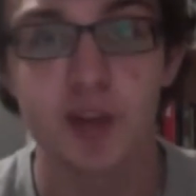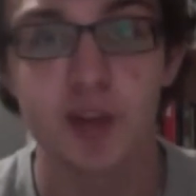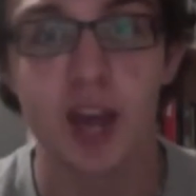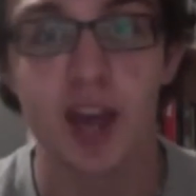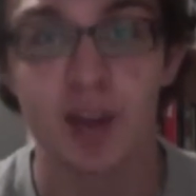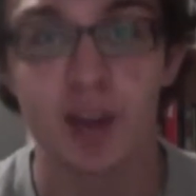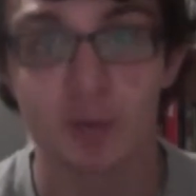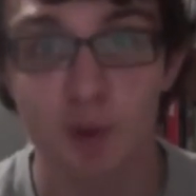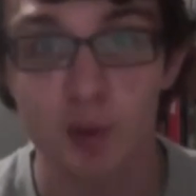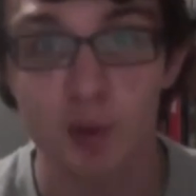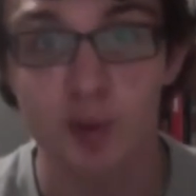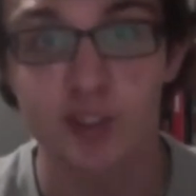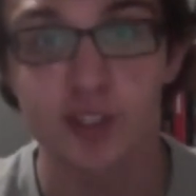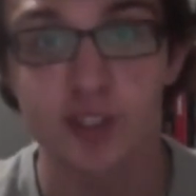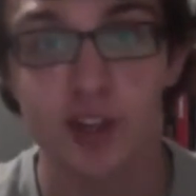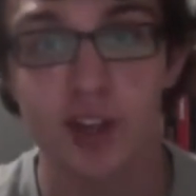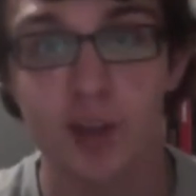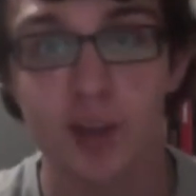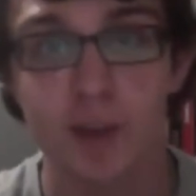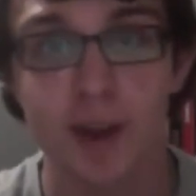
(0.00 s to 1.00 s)
I wrote a
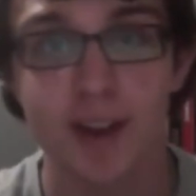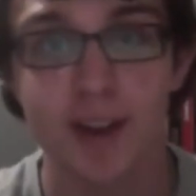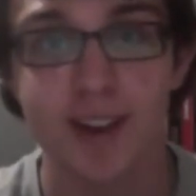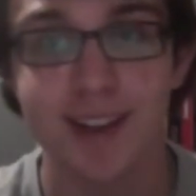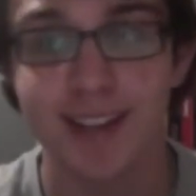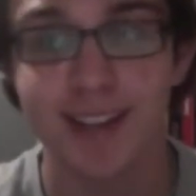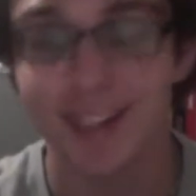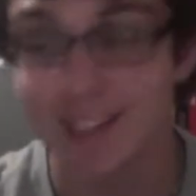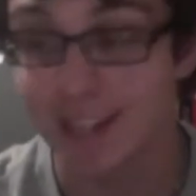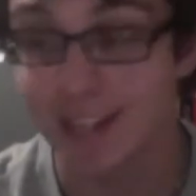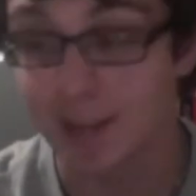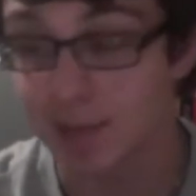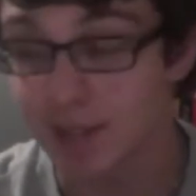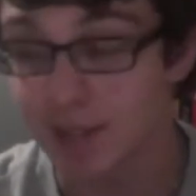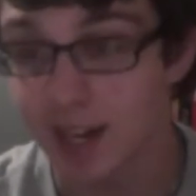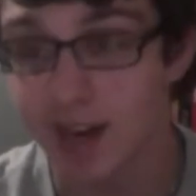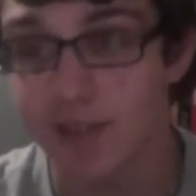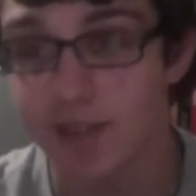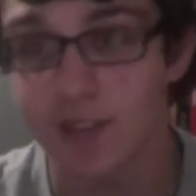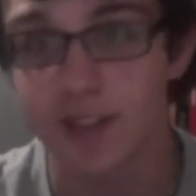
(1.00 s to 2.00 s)
song about it and named it
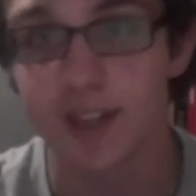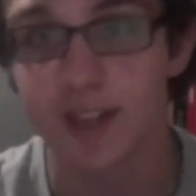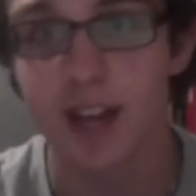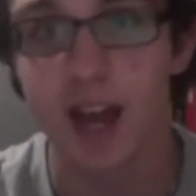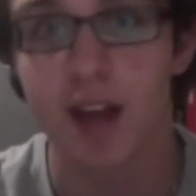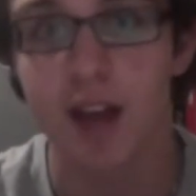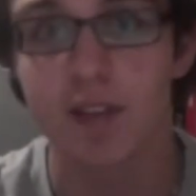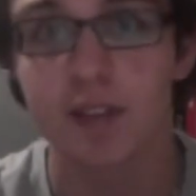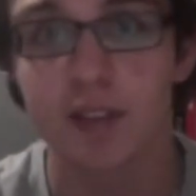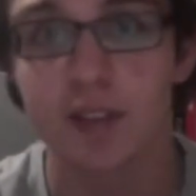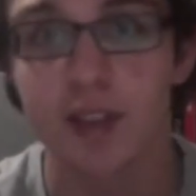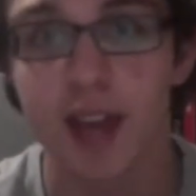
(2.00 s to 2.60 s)
after the novel,